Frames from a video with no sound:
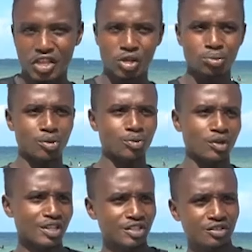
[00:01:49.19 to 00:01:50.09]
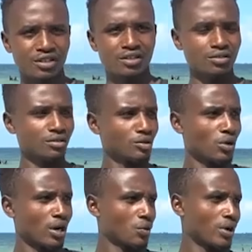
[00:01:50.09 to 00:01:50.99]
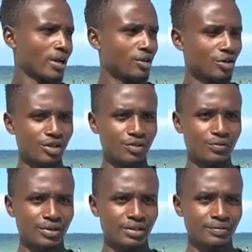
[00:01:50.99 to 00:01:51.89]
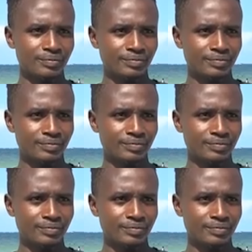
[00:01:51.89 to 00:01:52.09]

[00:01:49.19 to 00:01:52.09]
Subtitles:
hii population huwa iko hivi.